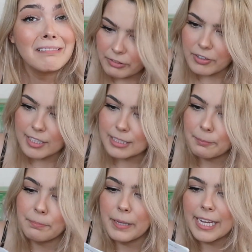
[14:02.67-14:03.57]
We've got
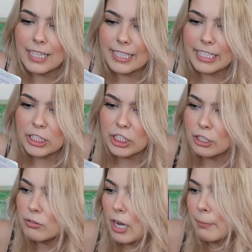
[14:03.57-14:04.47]
some pickling
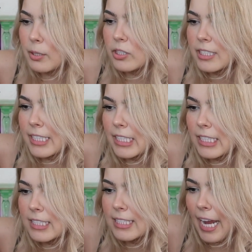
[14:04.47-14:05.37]
cucumber
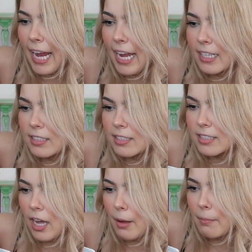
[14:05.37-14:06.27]
seeds and
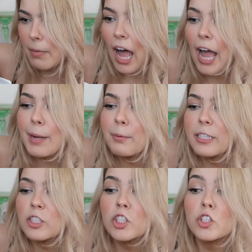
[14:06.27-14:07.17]
some
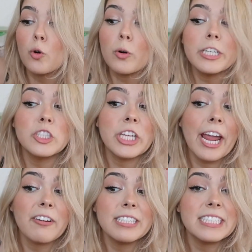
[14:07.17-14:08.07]
hybrid storage
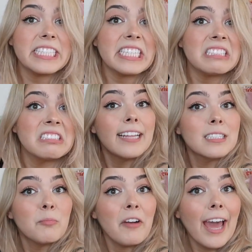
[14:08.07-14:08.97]
carrot seeds and
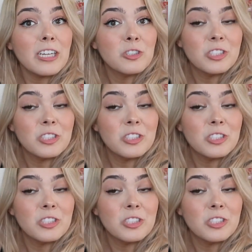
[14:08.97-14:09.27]
some radish